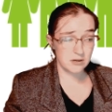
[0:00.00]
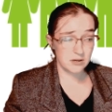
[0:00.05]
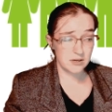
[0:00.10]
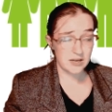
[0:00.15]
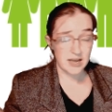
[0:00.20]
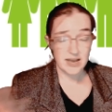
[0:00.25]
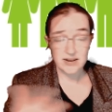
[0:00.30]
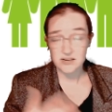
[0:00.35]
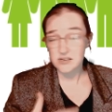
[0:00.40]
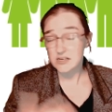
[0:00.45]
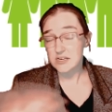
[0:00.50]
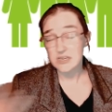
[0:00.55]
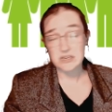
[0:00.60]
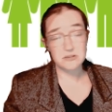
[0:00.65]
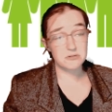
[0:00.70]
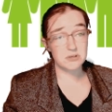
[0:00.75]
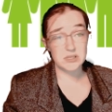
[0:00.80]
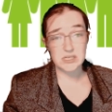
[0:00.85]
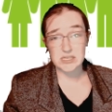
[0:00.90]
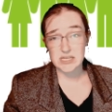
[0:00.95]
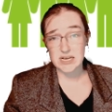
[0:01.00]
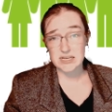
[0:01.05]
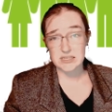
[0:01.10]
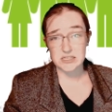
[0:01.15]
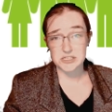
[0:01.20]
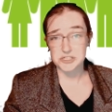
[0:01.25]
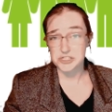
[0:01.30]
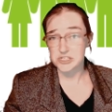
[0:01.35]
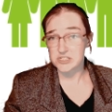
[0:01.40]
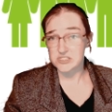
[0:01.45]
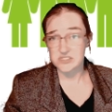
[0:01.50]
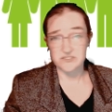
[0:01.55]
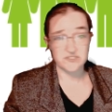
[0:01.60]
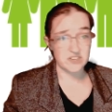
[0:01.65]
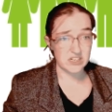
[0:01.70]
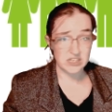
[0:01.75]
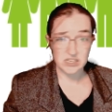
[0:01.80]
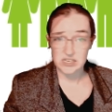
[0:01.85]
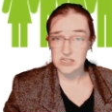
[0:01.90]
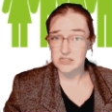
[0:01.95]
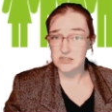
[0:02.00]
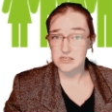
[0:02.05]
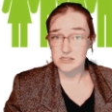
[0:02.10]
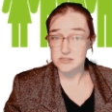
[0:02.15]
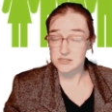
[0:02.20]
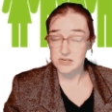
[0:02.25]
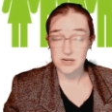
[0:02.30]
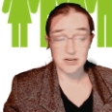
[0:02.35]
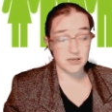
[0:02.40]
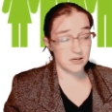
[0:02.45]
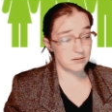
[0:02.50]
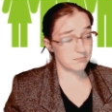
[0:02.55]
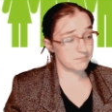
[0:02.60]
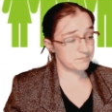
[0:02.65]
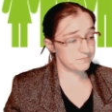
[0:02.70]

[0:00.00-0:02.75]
had an equally likely chance of getting in the study.